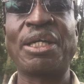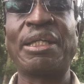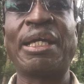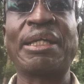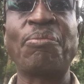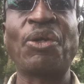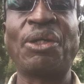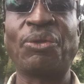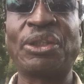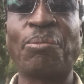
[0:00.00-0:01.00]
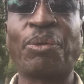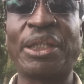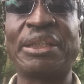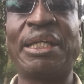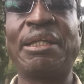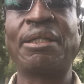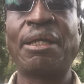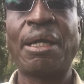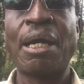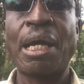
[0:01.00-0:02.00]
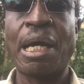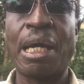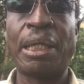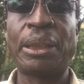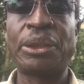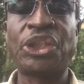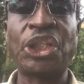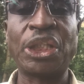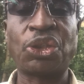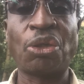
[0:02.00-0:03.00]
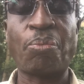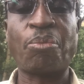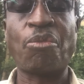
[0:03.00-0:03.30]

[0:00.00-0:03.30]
the time when he was the president, GSU